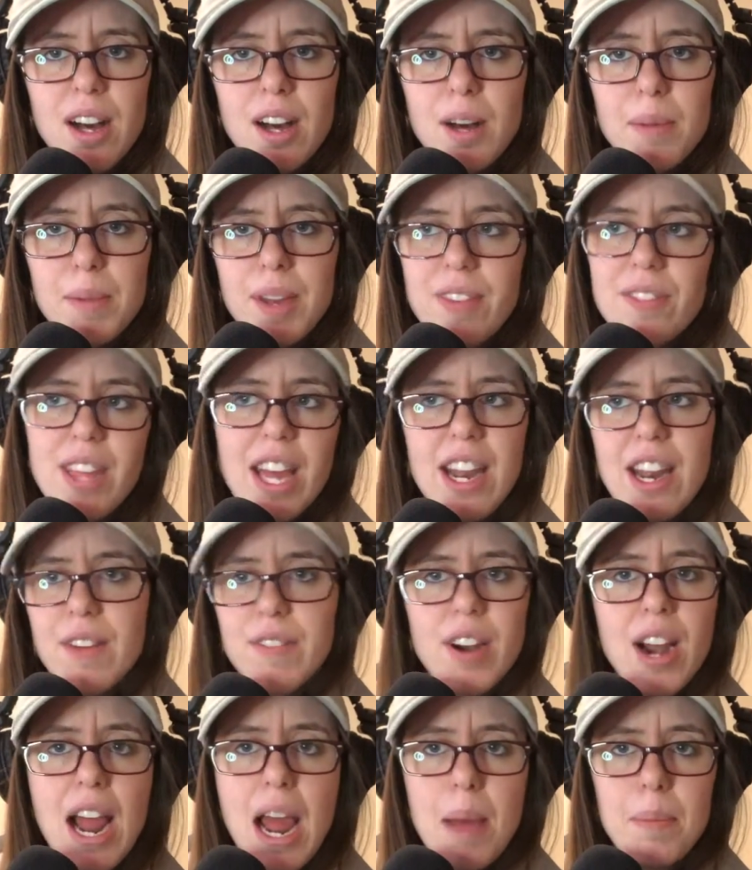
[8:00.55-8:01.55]
Um, if that
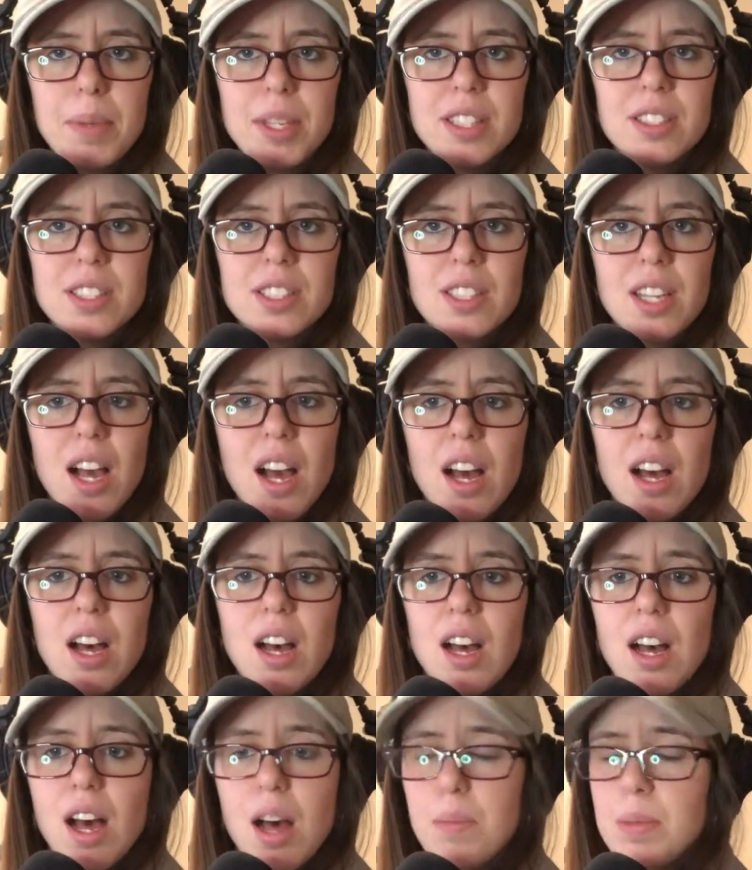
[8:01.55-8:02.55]
ever happens,
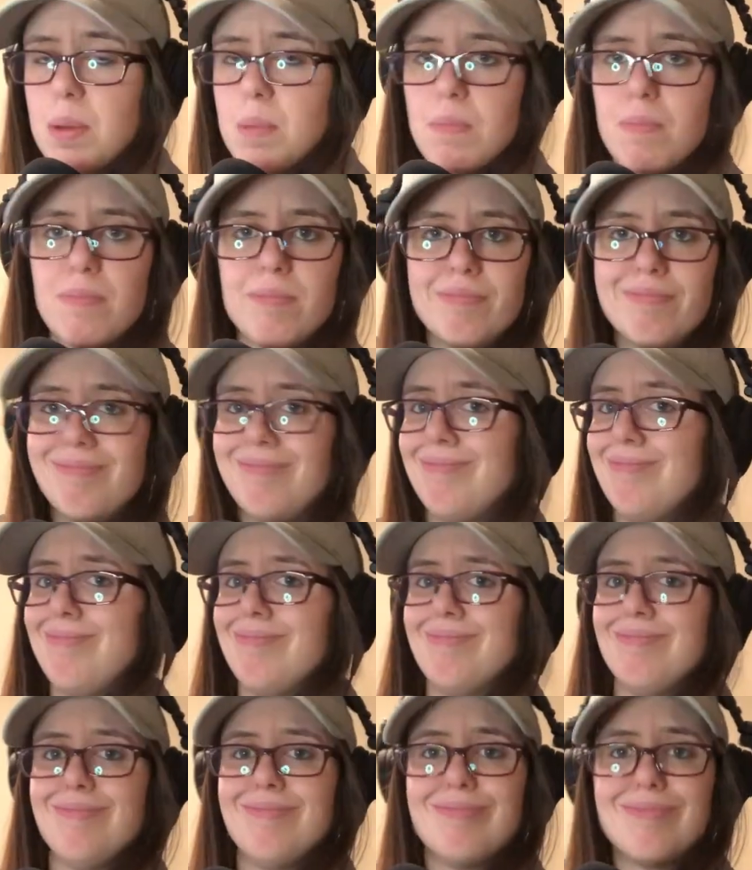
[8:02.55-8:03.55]
uh, I'll be.
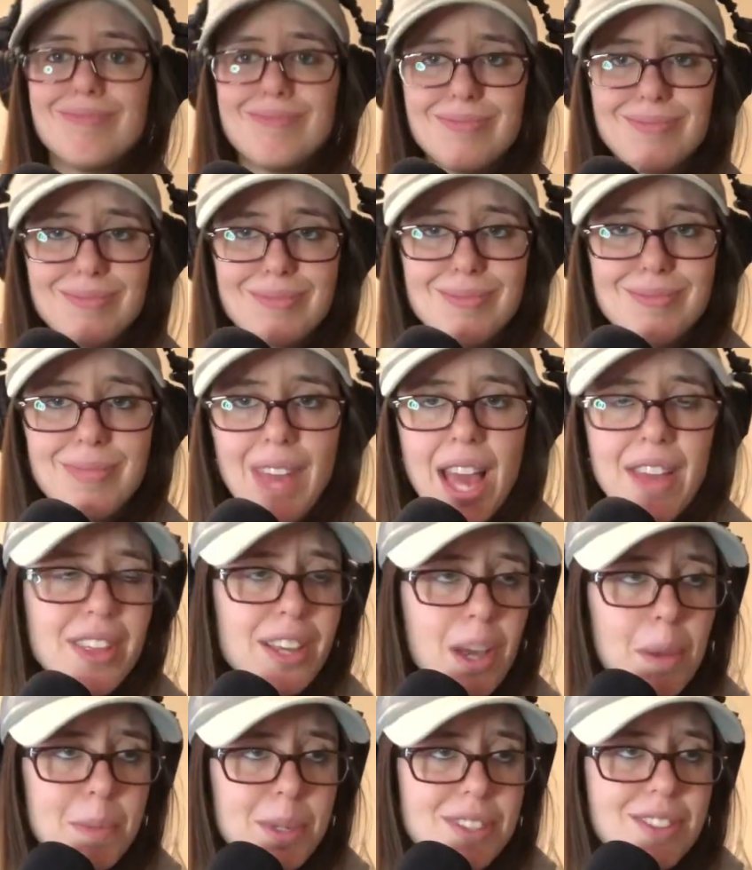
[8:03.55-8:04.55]
I
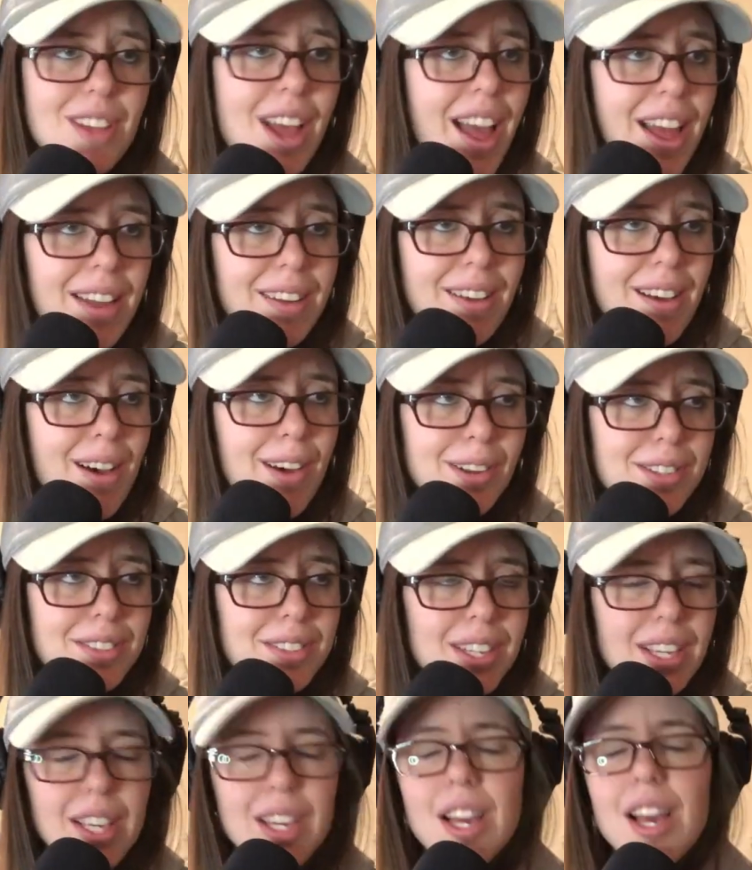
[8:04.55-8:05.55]
think I'll be set.
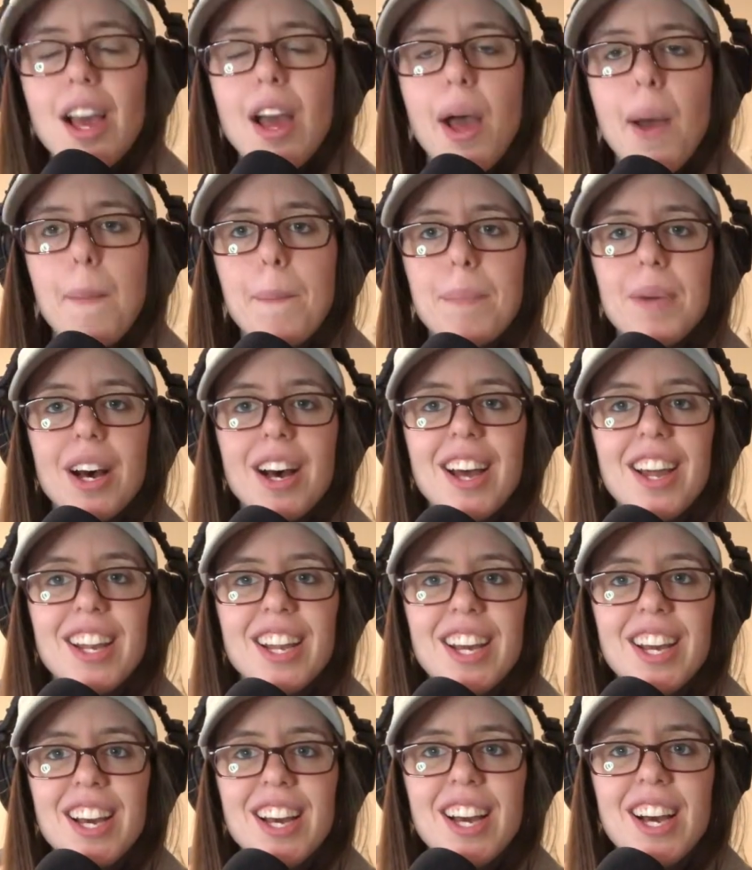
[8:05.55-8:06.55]
honestly
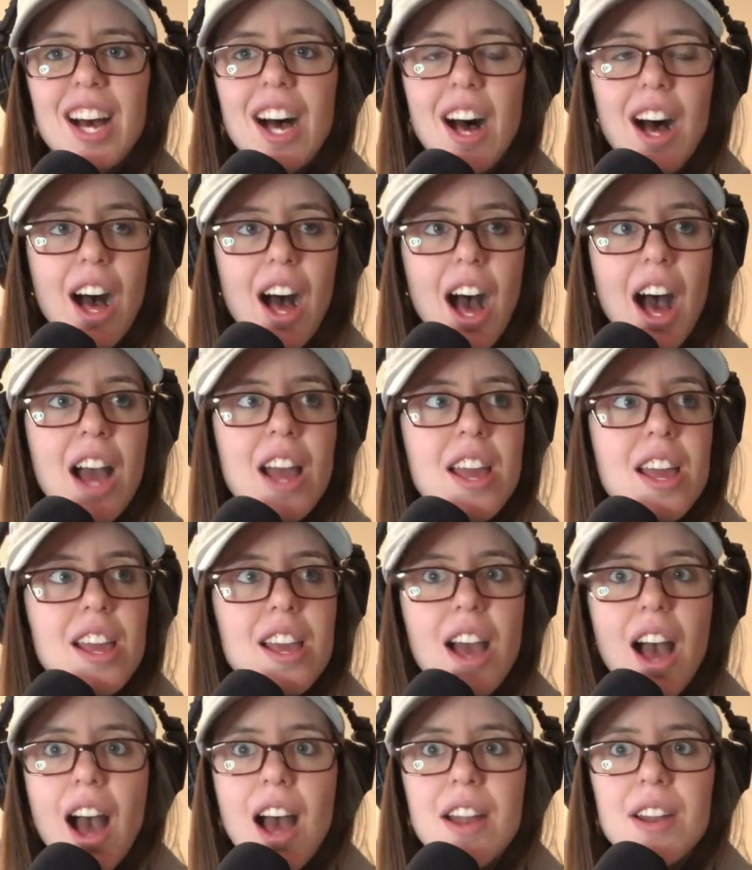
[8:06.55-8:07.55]
but
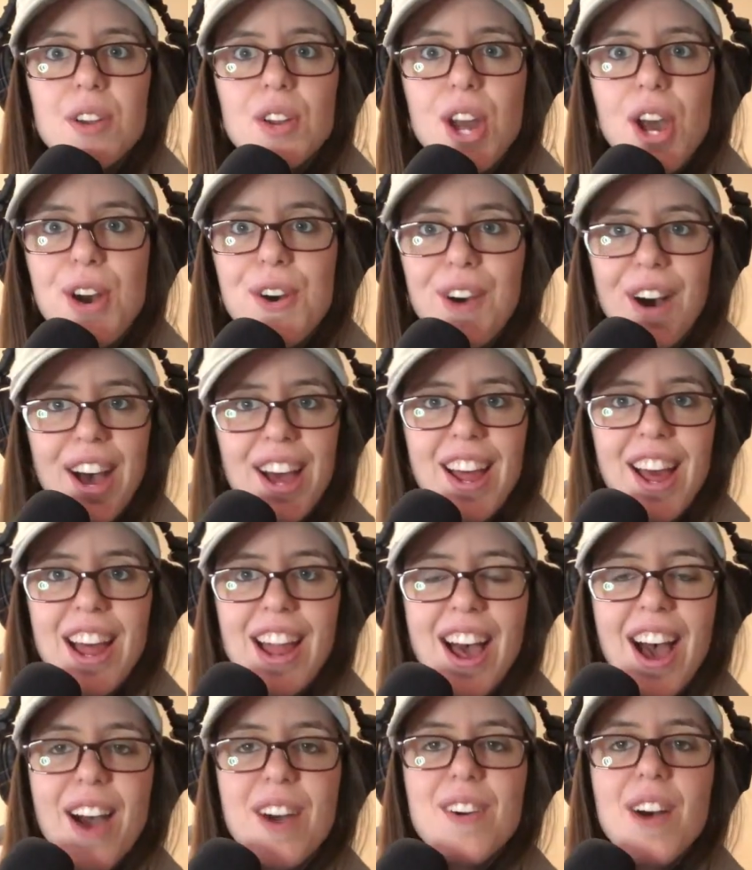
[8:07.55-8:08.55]
I I don't know. I
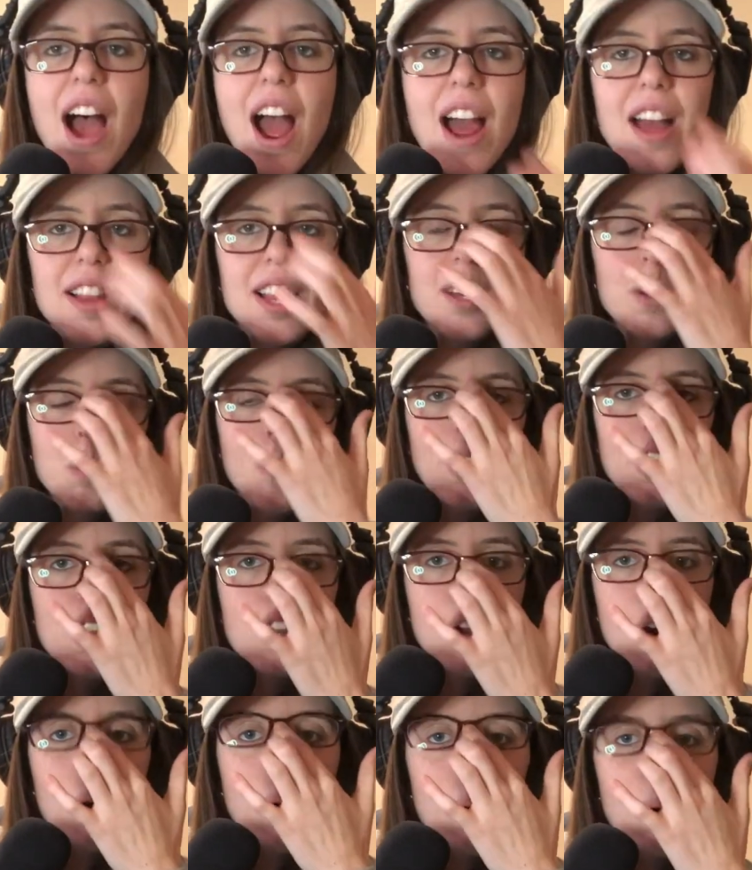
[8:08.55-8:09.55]
I, I like want
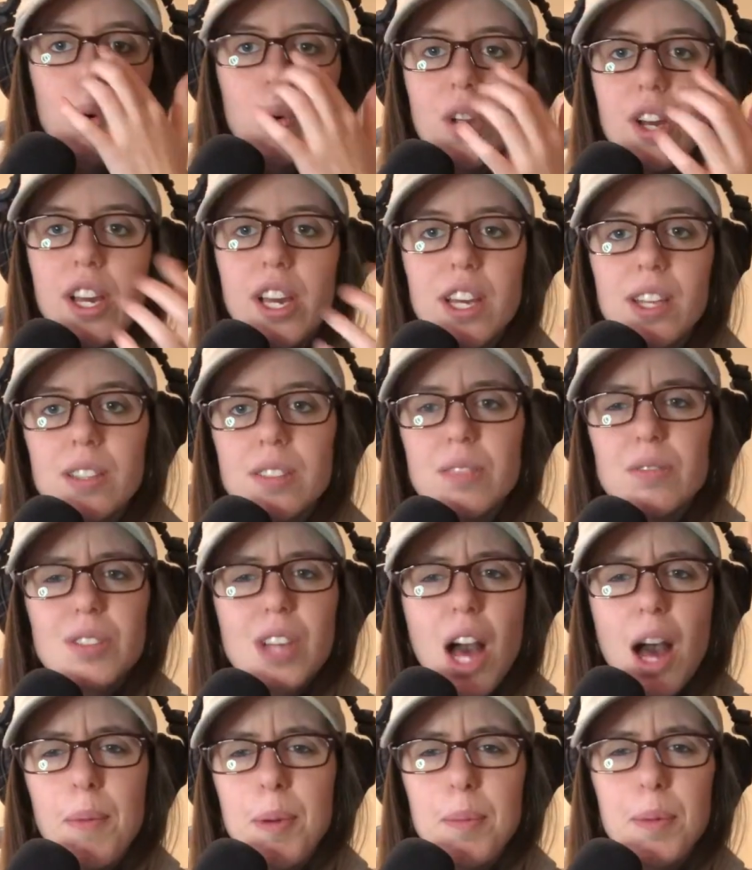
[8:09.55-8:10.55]
to know.
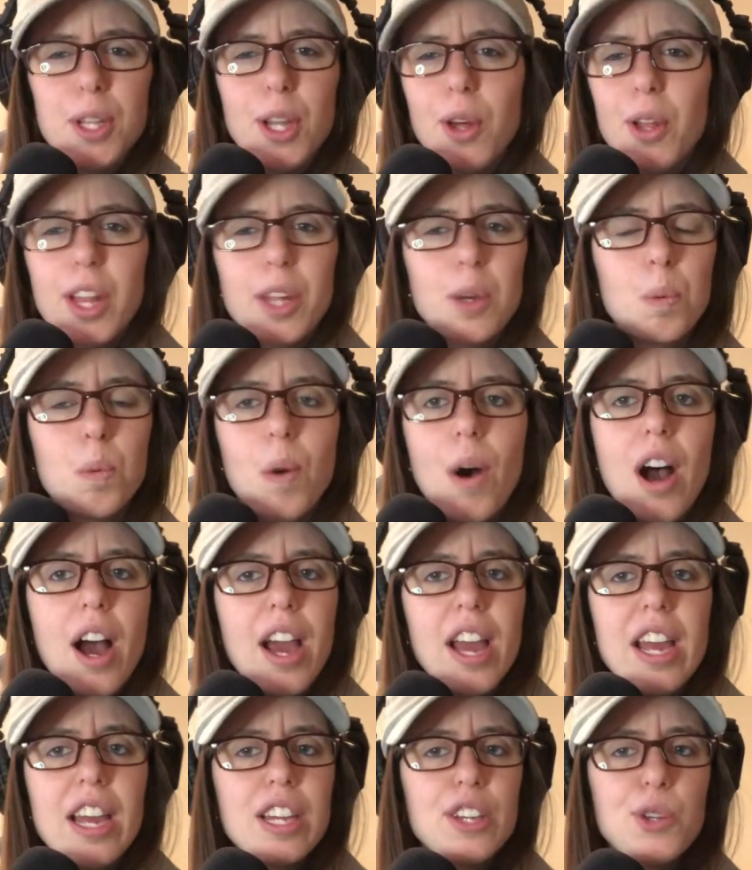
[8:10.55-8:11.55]
Comment below like
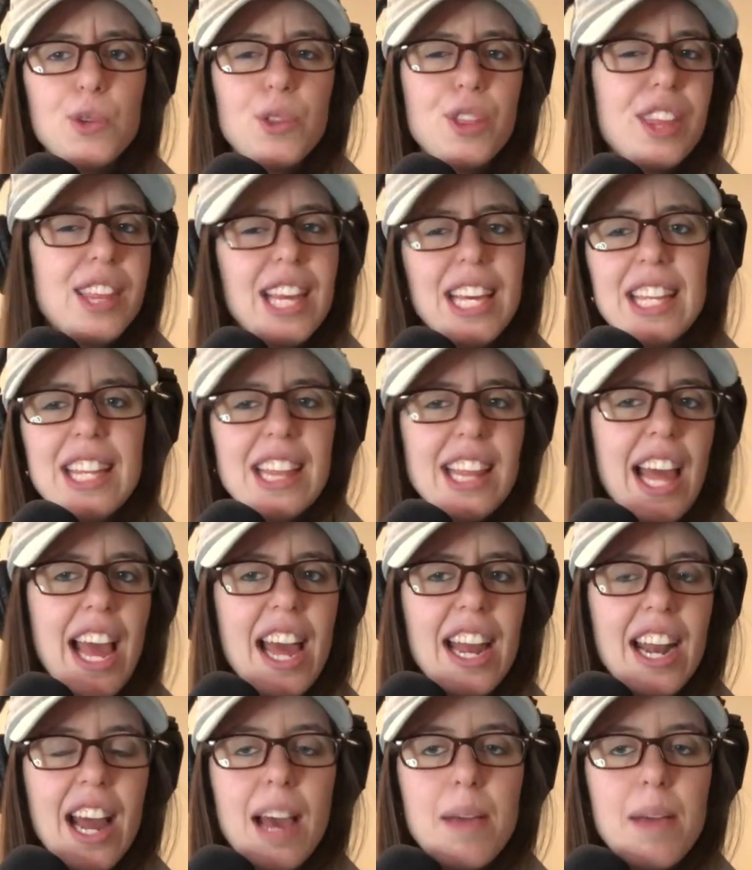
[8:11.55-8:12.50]
why you think that.